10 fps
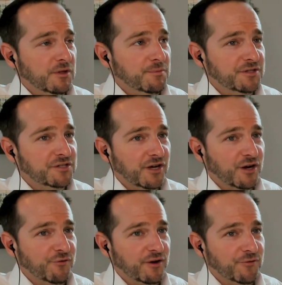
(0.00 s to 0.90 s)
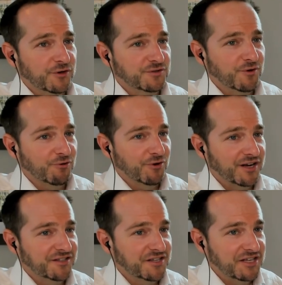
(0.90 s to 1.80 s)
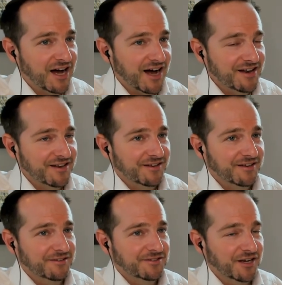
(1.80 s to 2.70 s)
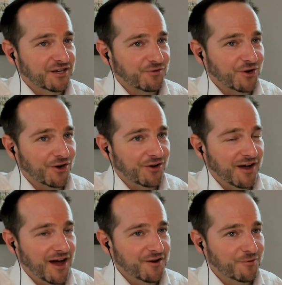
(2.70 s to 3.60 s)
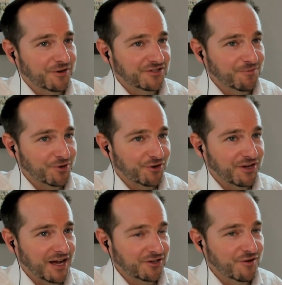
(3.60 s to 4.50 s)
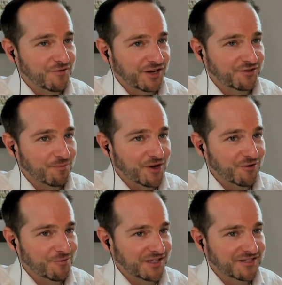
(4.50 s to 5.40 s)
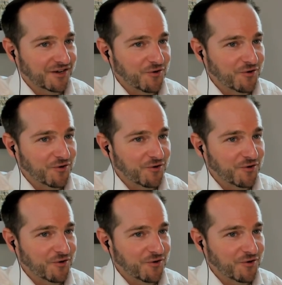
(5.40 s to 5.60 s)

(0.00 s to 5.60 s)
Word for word: let me just clarify. First of all, Ryan, it's a yacht. Second of all, I don't want to sleep on your couch. You have an extra bedroom. That's not